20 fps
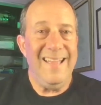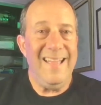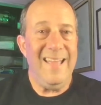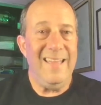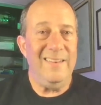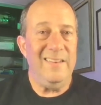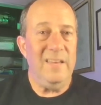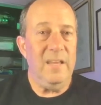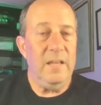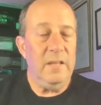
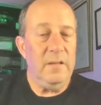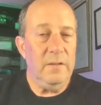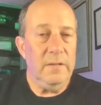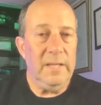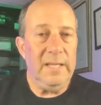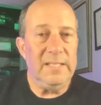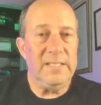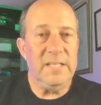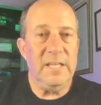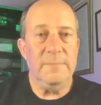and
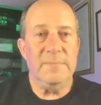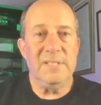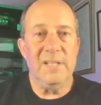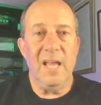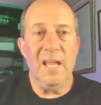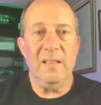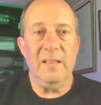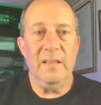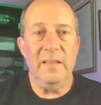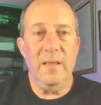it seems
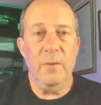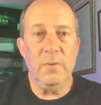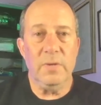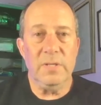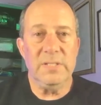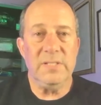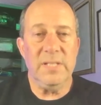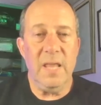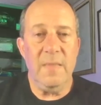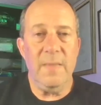likely they will
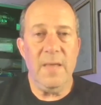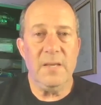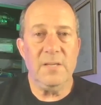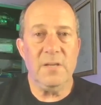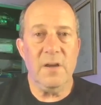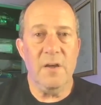extend that